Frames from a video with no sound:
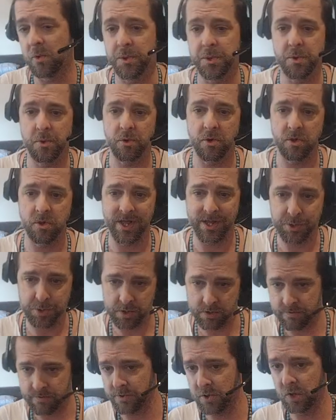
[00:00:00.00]
to an
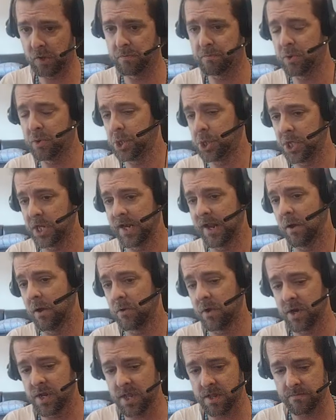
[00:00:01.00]
electric field pushing out
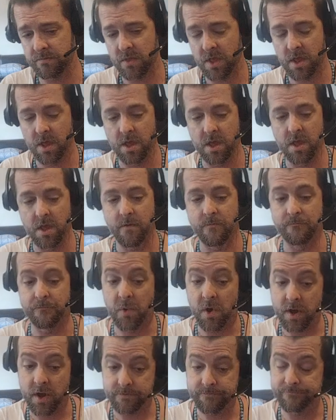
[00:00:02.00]
on it,
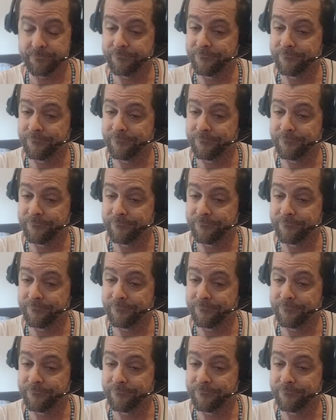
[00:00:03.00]
but